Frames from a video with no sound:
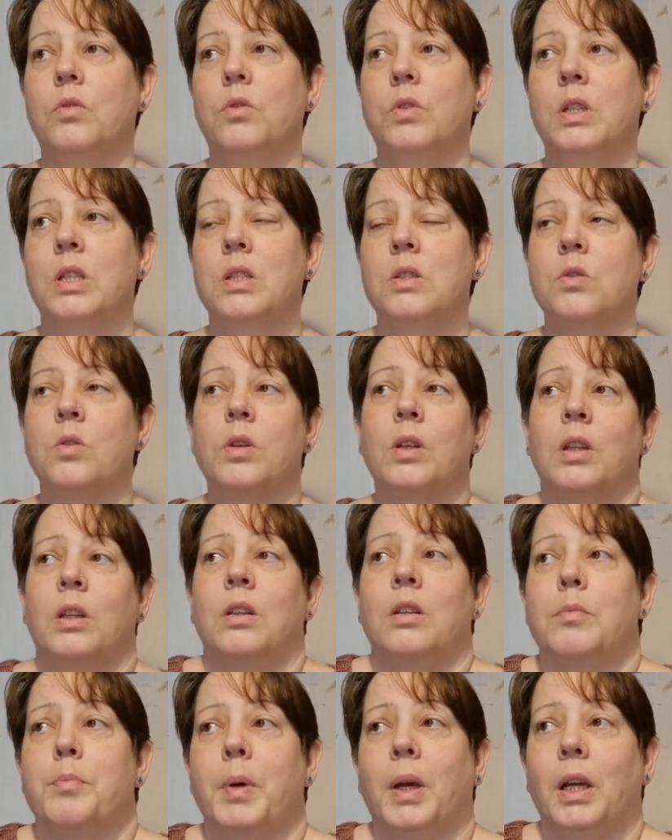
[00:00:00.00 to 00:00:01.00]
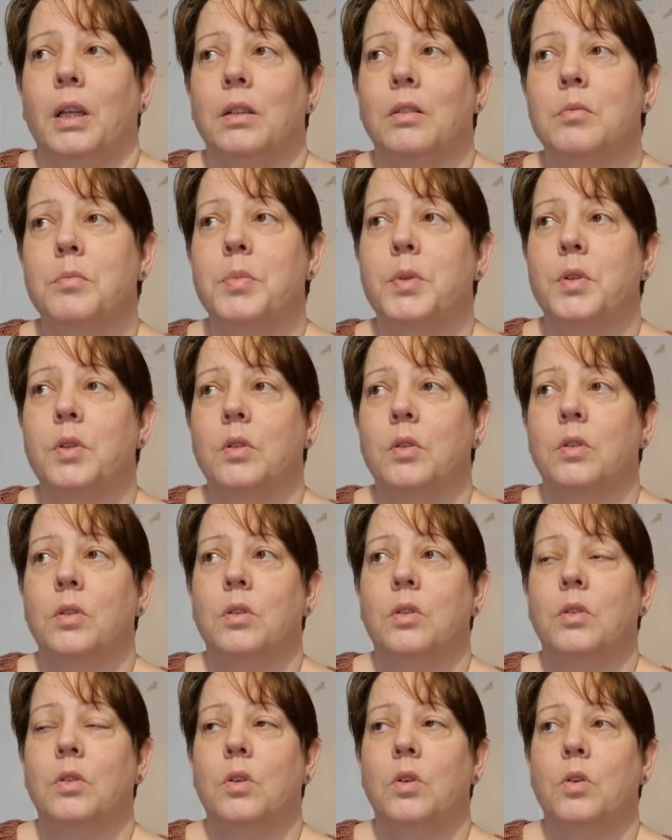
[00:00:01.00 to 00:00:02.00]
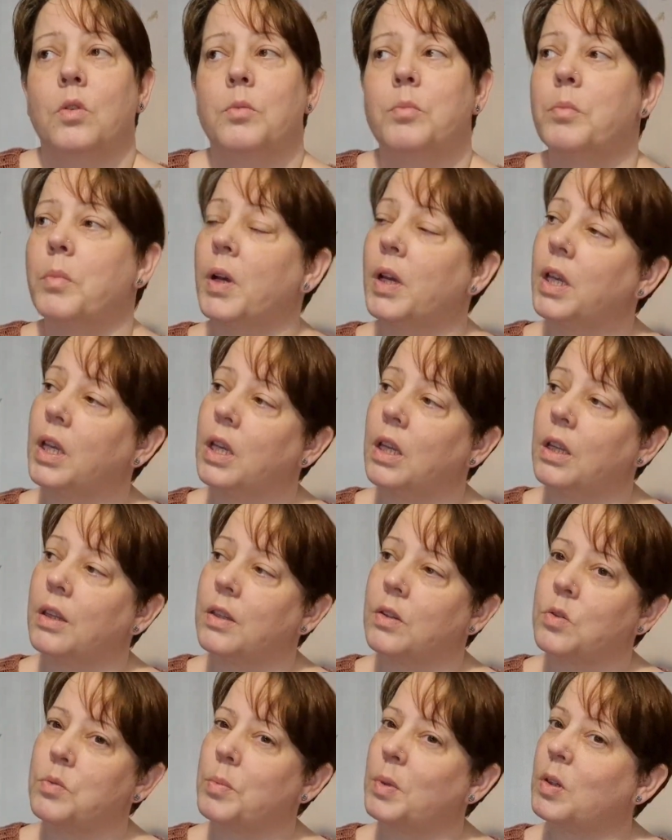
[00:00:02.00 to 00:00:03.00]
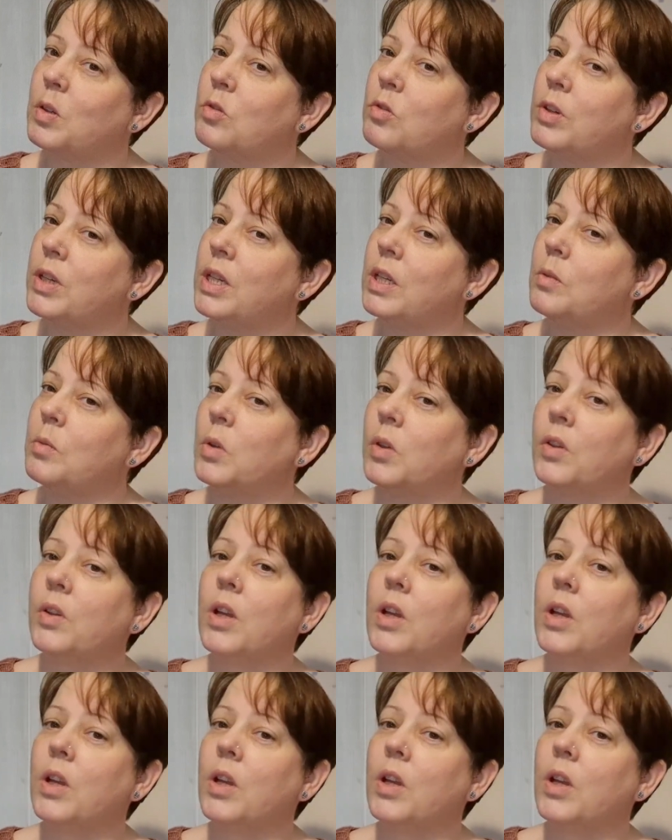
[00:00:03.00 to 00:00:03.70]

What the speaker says: it's not in the pattern, but on my, I think it was my green one,